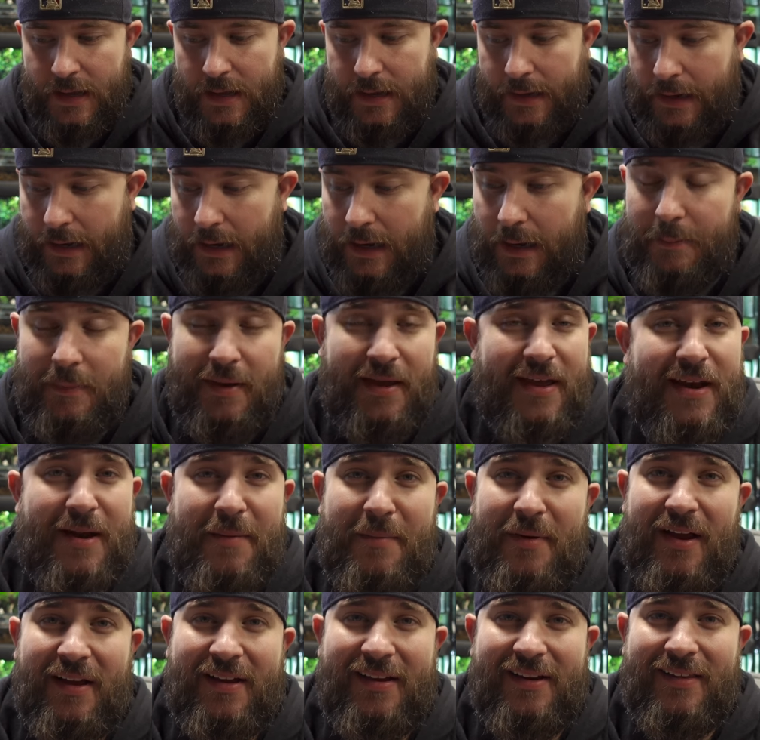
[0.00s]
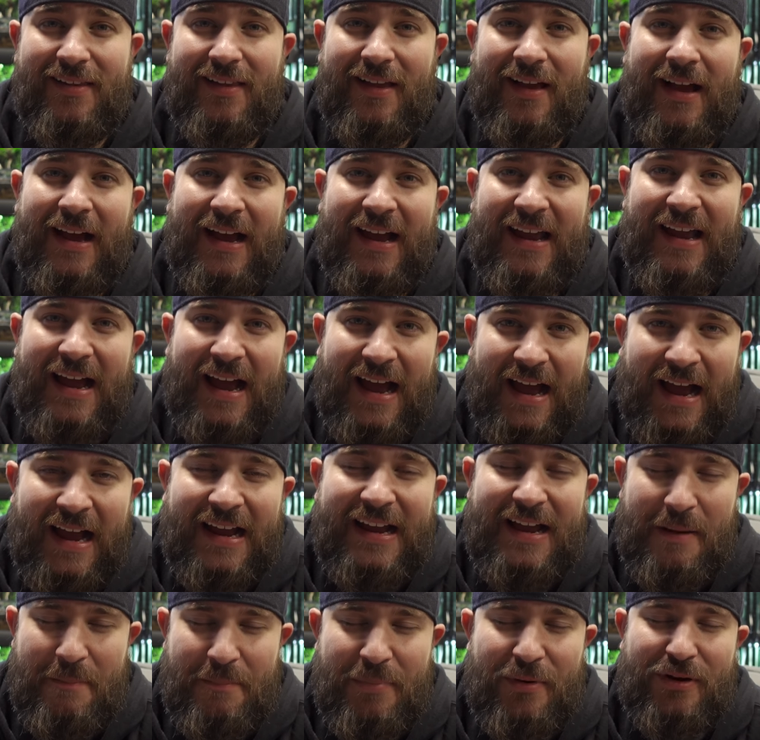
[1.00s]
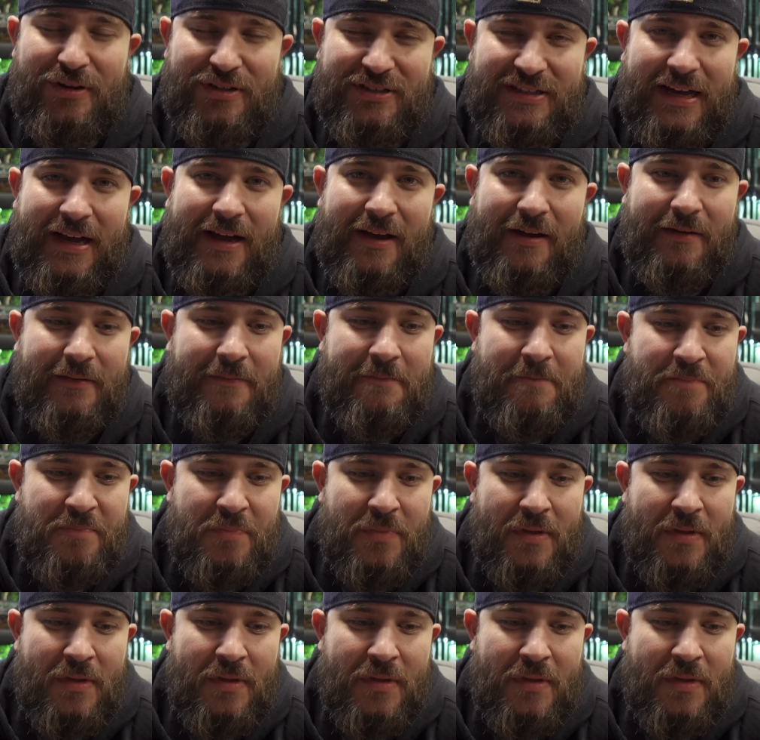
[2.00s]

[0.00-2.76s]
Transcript: Um, and I'm not gonna lie, I got burnt out.